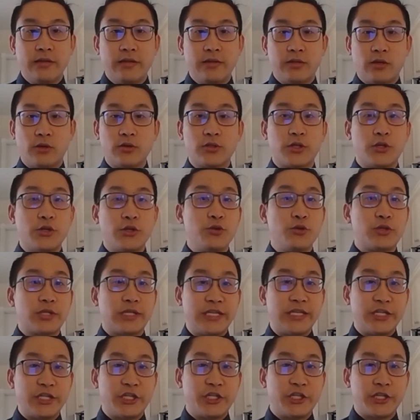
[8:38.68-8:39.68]
Those are
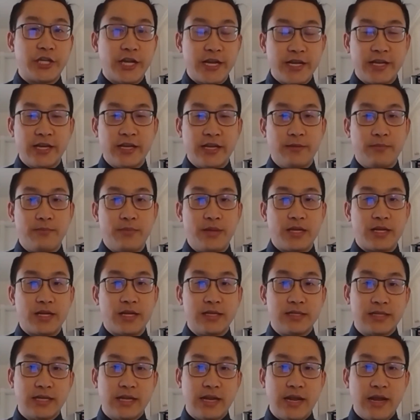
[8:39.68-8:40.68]
usually shaken
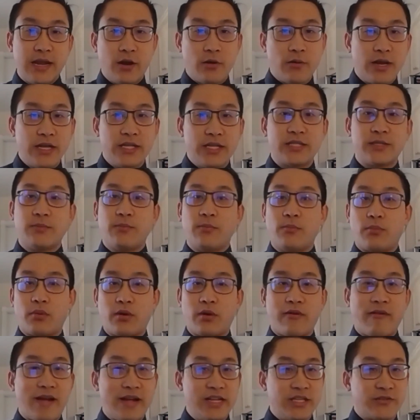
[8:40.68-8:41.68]
because it aerates,
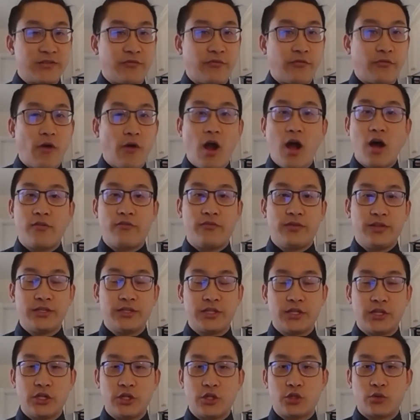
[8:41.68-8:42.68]
provides froth
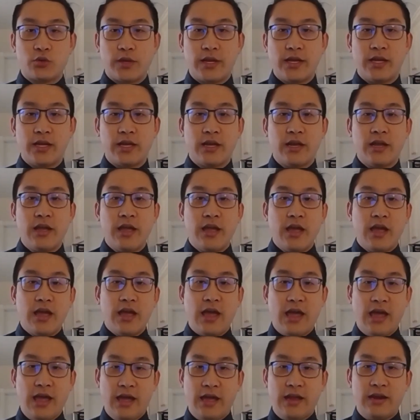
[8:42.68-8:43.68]
into the drink,
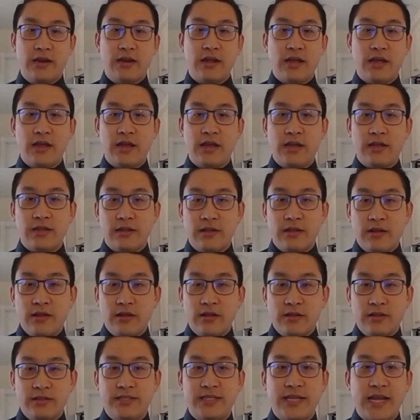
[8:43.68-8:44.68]
and it
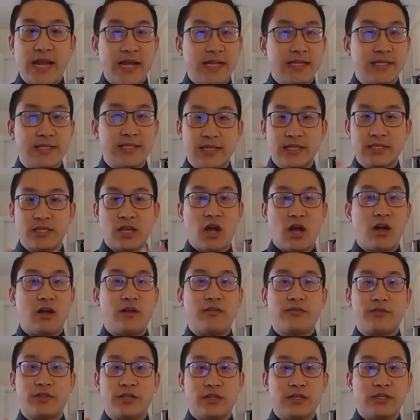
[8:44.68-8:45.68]
dances
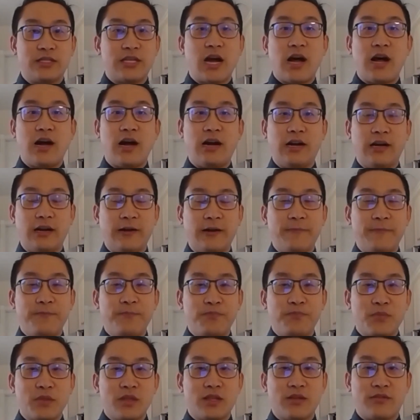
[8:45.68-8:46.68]
off the tongue,
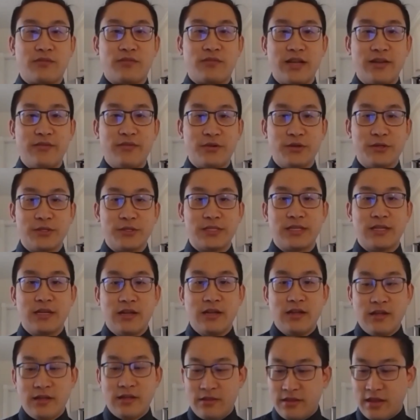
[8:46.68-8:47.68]
the flavors.
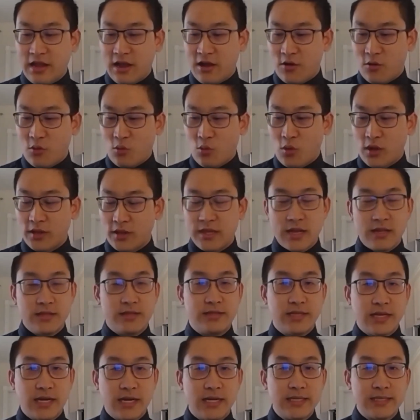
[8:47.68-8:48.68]
Now, what
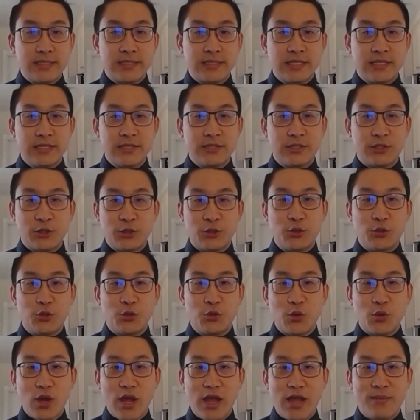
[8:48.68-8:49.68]
that does
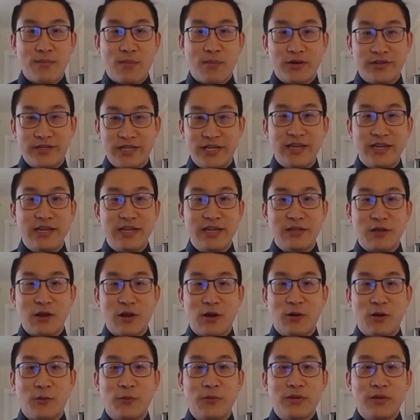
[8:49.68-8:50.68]
to a martini
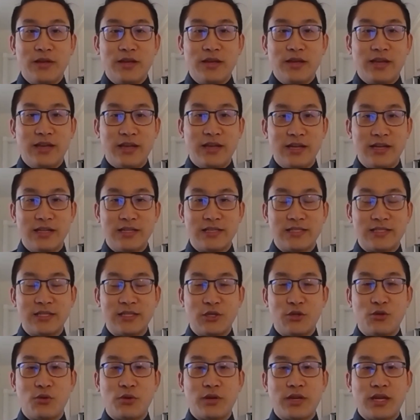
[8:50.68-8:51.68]
though, is
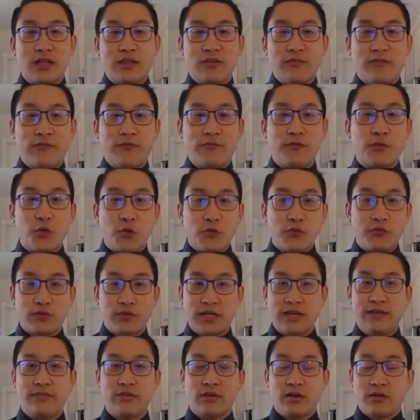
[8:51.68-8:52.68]
you don't get the full
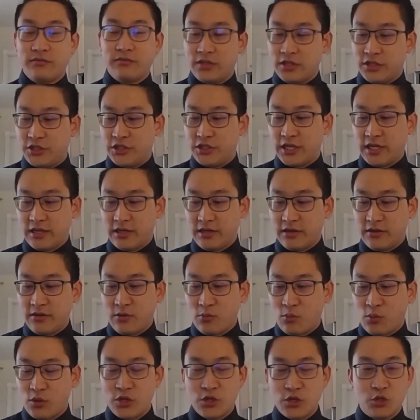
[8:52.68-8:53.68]
flavor of the gin.
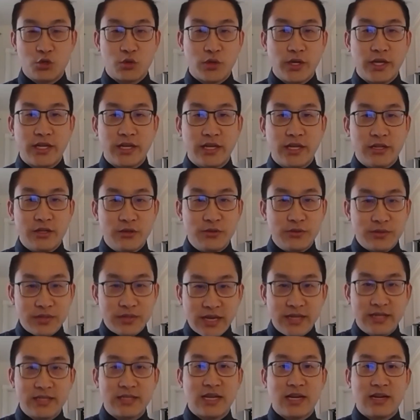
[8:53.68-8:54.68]
When you drink it, you
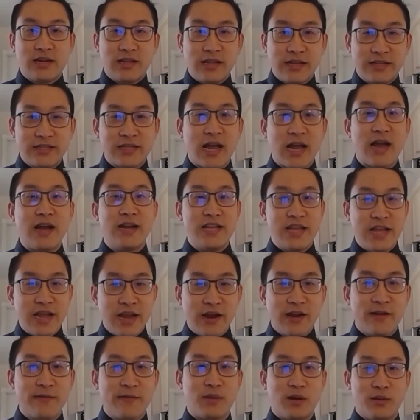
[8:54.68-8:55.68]
taste kind of like tiny
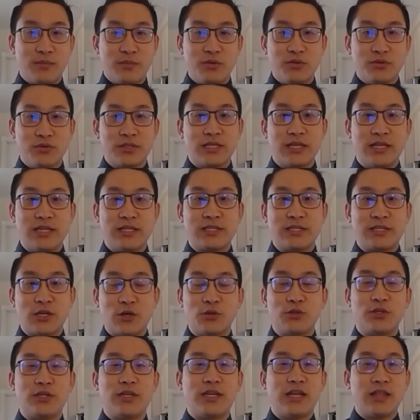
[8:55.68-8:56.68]
air bubbles. And
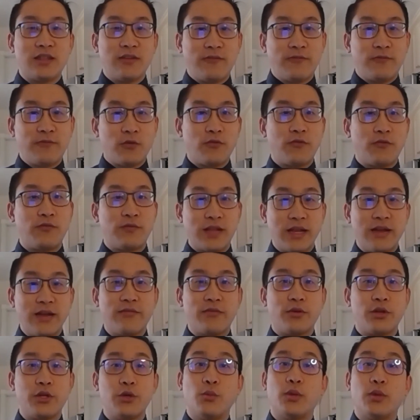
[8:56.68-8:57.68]
so to get the full
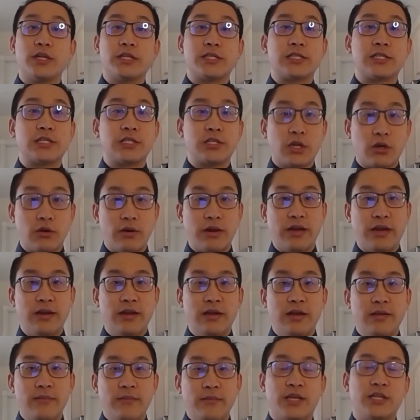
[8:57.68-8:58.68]
flavor, you want to stir it
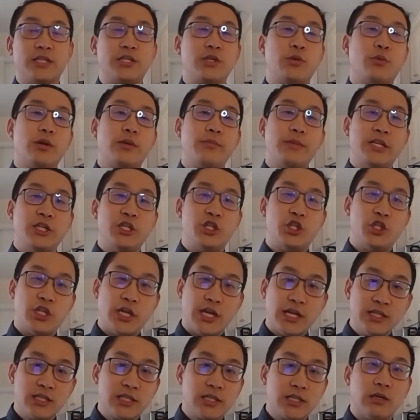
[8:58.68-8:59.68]
because you want to be
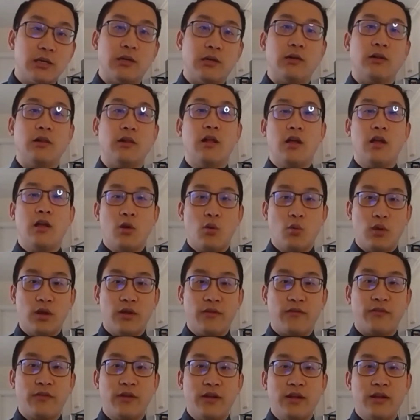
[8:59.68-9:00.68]
gentle
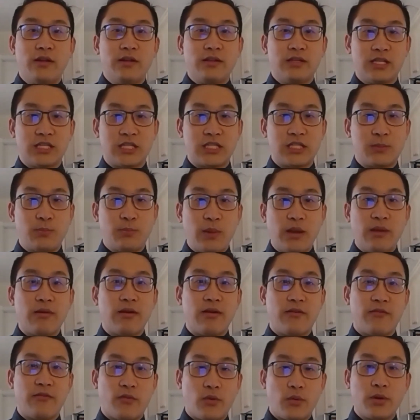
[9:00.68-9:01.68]
with the
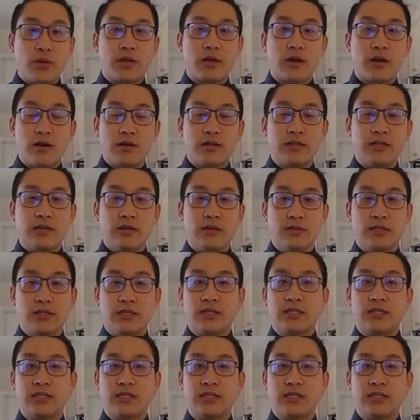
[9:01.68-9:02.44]
spirit forward cocktails.